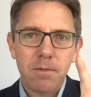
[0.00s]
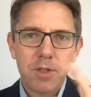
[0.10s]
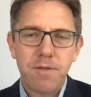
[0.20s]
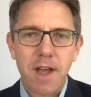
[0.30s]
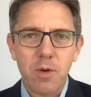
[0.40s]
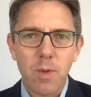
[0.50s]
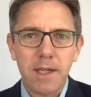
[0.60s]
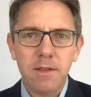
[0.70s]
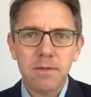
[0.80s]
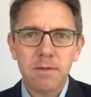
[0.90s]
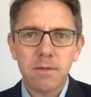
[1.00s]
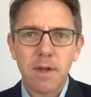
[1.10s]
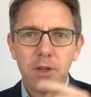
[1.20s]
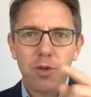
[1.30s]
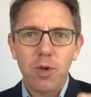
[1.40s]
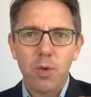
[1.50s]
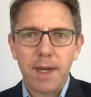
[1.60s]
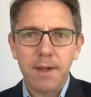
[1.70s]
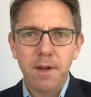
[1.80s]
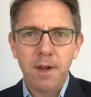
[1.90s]
So if I do one and you do
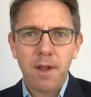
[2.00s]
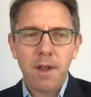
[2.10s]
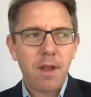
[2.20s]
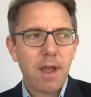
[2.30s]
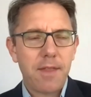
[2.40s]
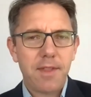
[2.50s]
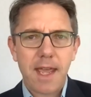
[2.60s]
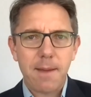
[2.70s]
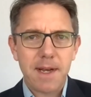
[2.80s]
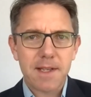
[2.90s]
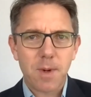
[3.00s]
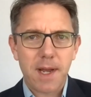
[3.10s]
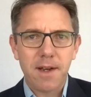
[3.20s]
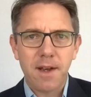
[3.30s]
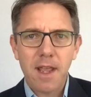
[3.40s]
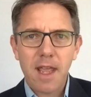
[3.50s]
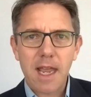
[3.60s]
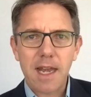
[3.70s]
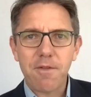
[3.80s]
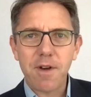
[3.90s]
one and the neighbor does one
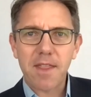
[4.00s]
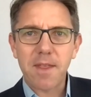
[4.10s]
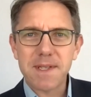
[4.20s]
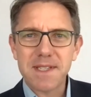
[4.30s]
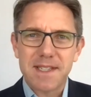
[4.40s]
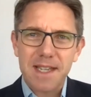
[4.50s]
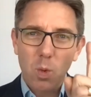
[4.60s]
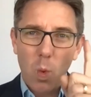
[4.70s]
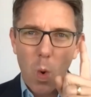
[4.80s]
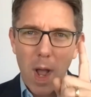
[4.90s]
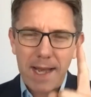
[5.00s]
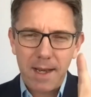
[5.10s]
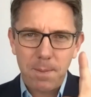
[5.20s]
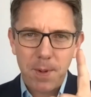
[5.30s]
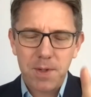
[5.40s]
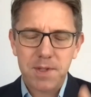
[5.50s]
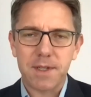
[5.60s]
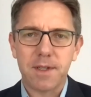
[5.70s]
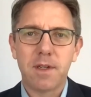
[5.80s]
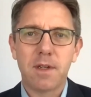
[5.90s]
and every other business does one
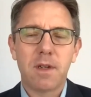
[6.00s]
person,